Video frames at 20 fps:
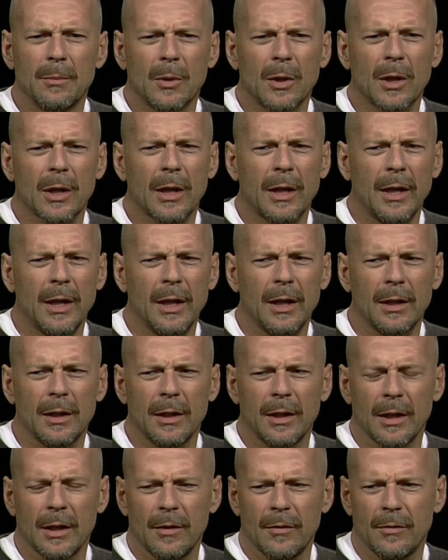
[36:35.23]
Mark Canton
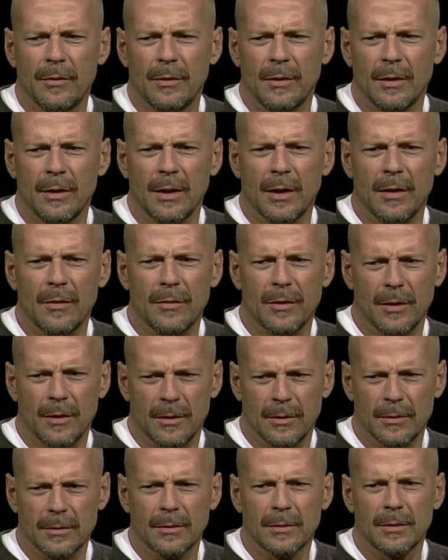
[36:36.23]
gave gave
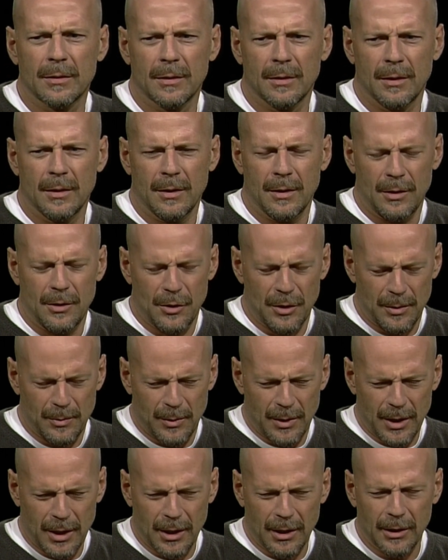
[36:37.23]
uh, Jim Carrey. Jim
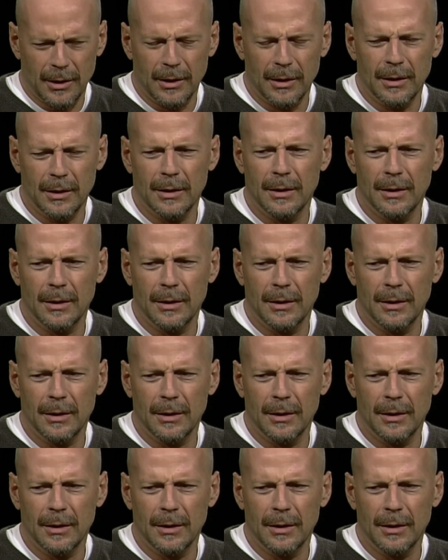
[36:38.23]
Carrey.